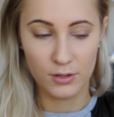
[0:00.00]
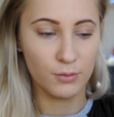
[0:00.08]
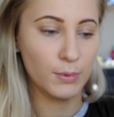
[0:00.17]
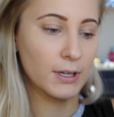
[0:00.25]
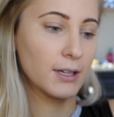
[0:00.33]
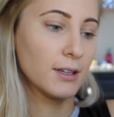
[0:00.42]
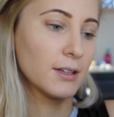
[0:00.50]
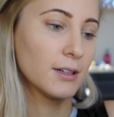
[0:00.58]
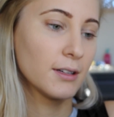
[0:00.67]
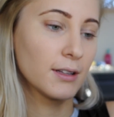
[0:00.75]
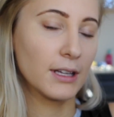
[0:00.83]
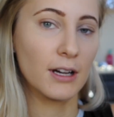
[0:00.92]
to be
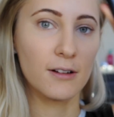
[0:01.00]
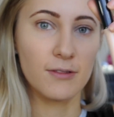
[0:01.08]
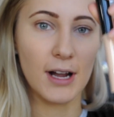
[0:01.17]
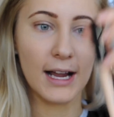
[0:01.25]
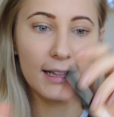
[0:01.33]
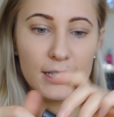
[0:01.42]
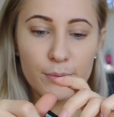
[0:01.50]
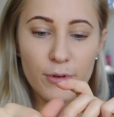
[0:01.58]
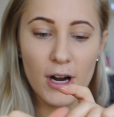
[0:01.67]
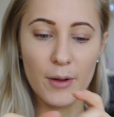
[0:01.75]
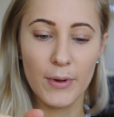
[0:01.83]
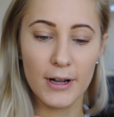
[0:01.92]
the e.l.f. eyelid
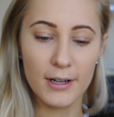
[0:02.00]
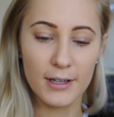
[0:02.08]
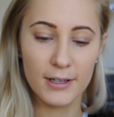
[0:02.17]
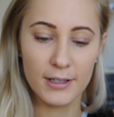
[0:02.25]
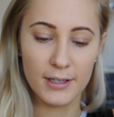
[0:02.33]
primer.